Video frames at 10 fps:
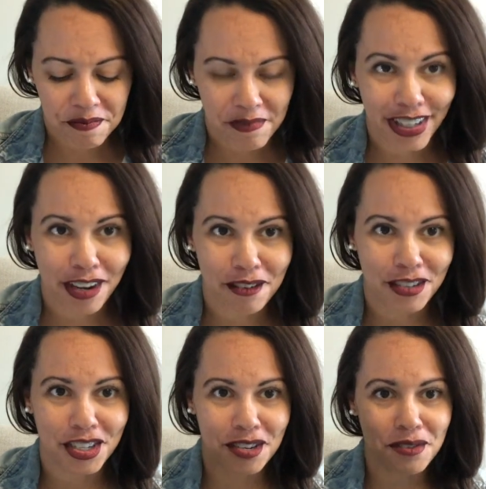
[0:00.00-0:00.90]
So
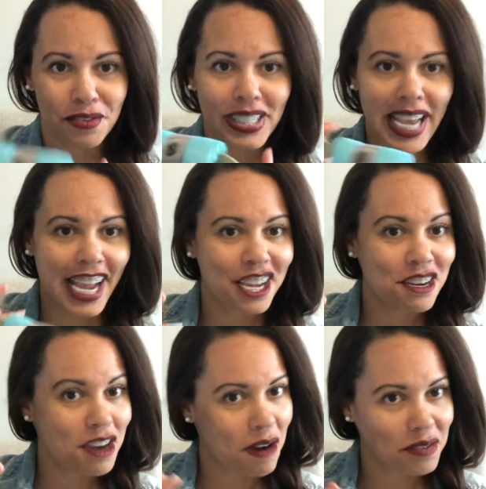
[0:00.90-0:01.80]
do take
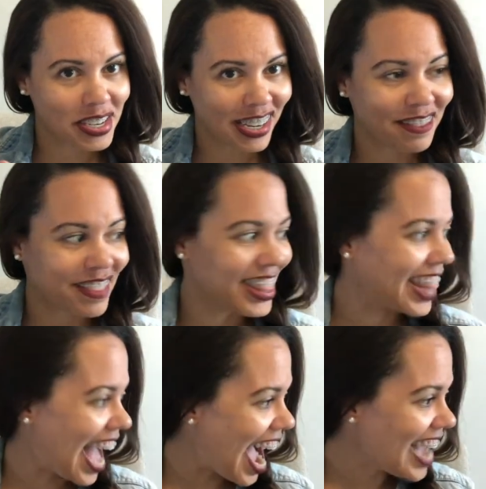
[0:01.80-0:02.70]
note of
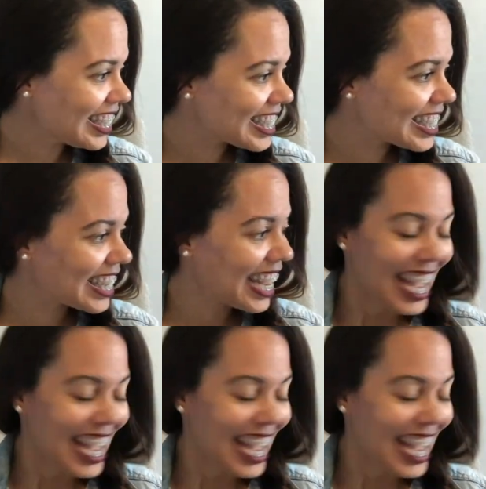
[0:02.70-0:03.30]
that.